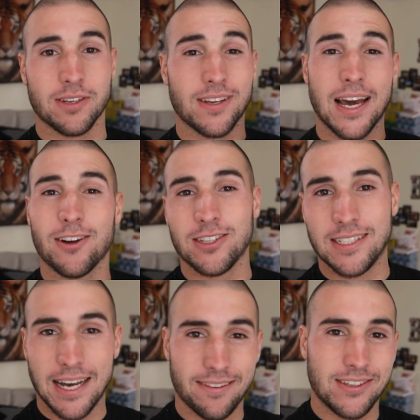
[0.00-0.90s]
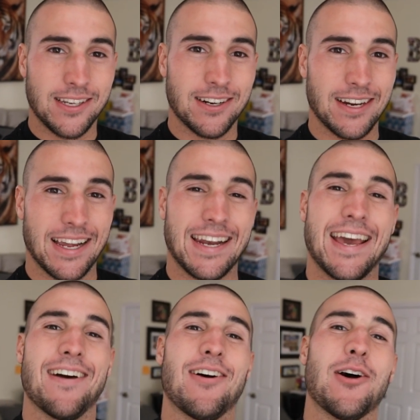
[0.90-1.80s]
I've got all the dive gear, and
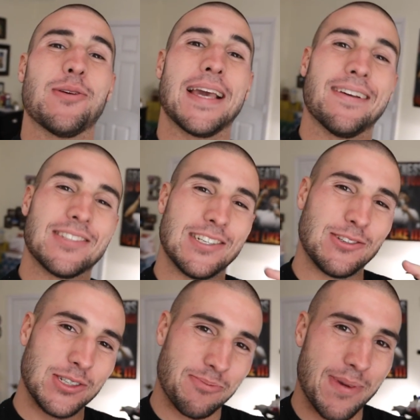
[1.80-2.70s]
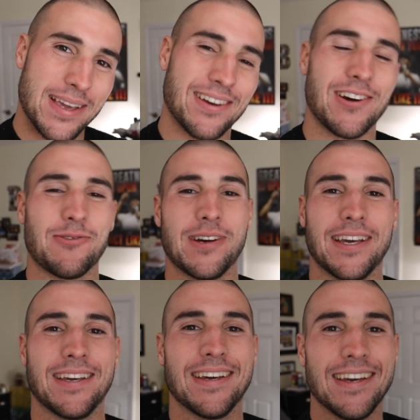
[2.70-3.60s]
now all we have to do is make our
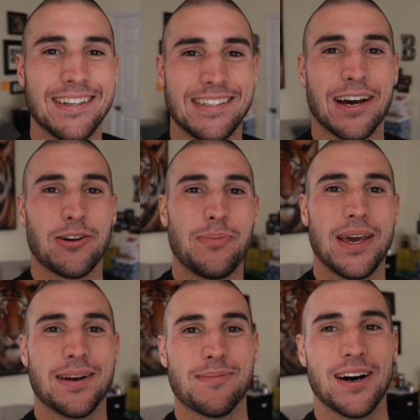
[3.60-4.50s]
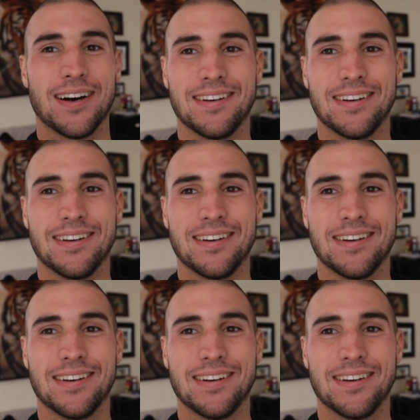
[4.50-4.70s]
way down to Panama.